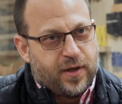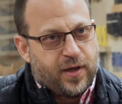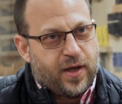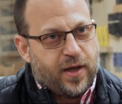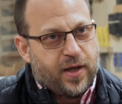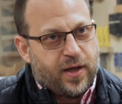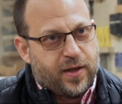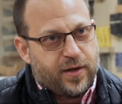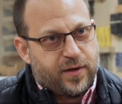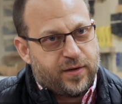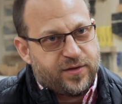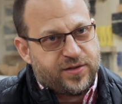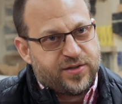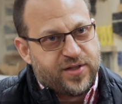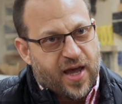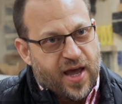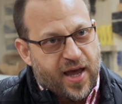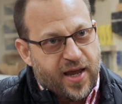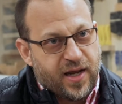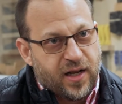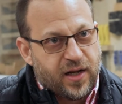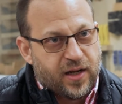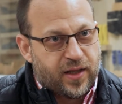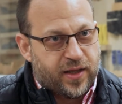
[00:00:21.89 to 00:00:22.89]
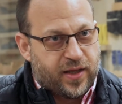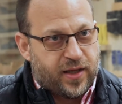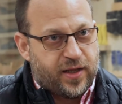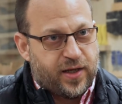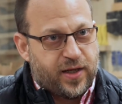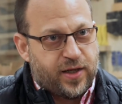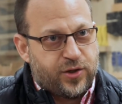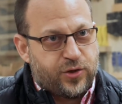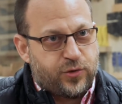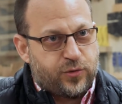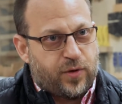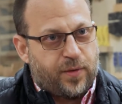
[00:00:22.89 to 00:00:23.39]
and tangling it
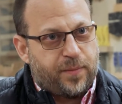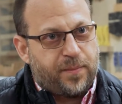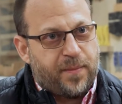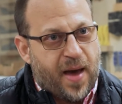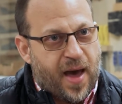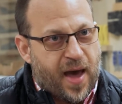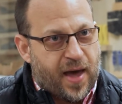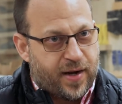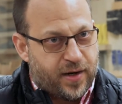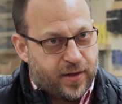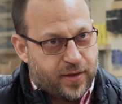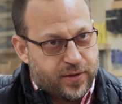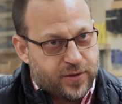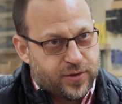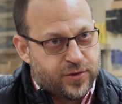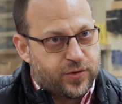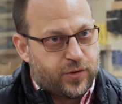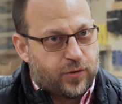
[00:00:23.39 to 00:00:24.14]
into a matted